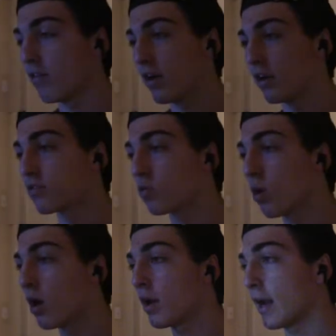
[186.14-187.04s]
rated
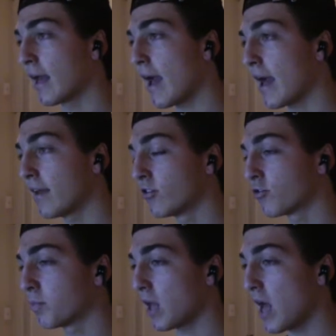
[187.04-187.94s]
squad, and I had to
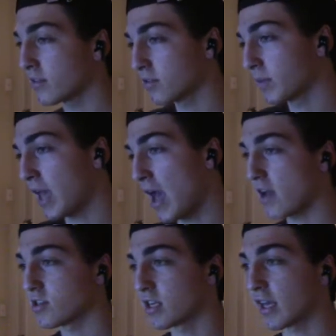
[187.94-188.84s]
splash some
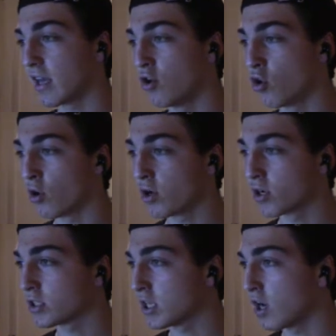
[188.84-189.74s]
cash to get
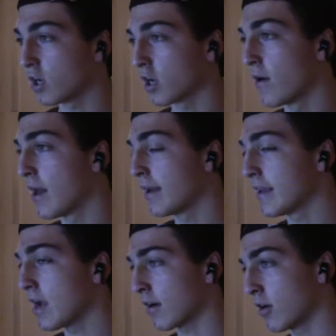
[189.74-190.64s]
Neuer, Thiago, and
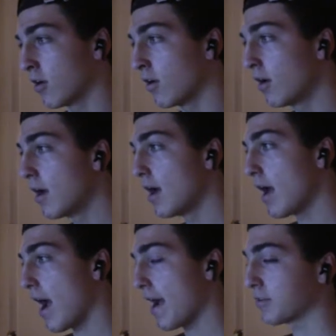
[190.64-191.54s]
Iago
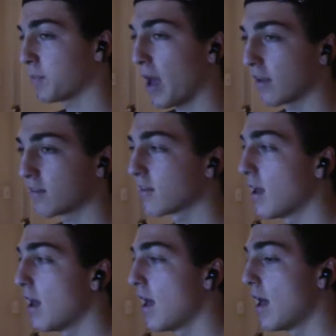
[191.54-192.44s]
Aspas.
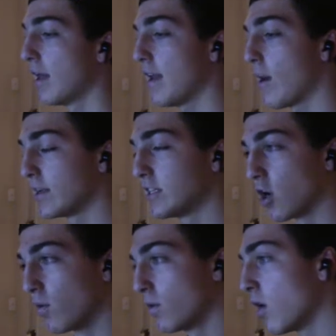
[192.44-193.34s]
Now I
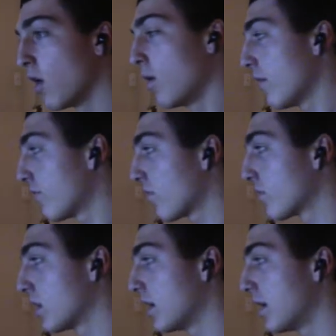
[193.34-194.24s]
don't know if
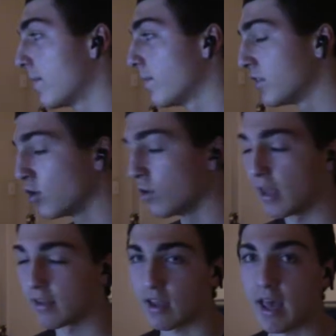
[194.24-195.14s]
I'm gonna do
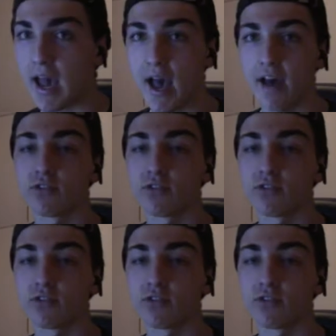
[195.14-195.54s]
this. I have